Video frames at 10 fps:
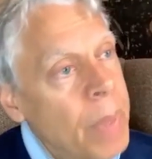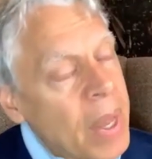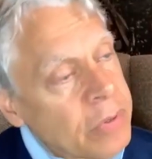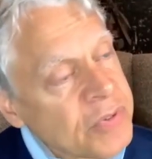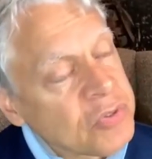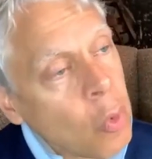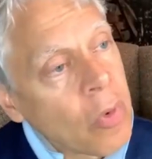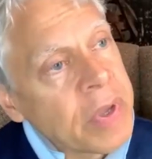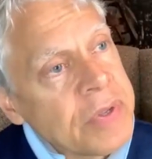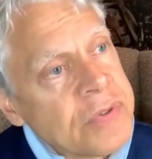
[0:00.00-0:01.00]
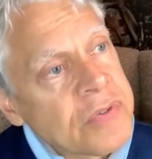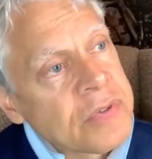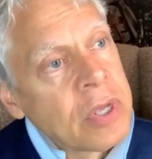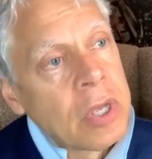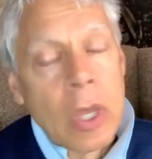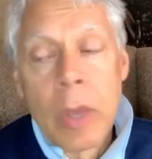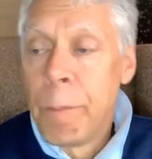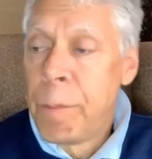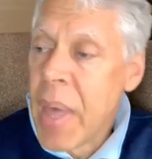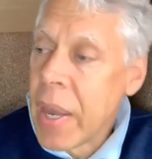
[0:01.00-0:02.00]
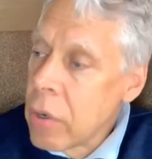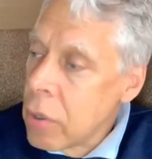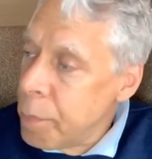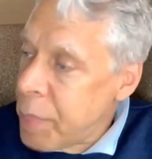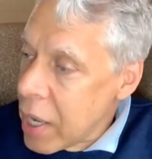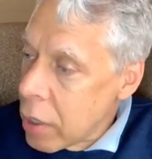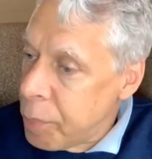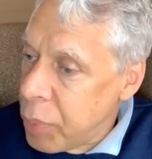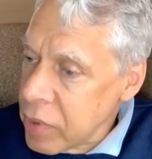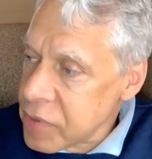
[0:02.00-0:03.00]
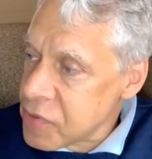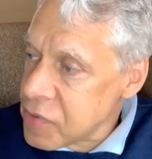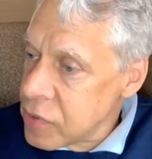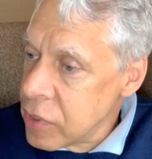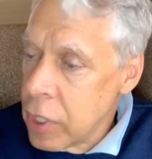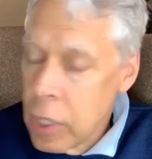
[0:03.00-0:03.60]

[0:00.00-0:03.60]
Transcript: better stories, better, better books,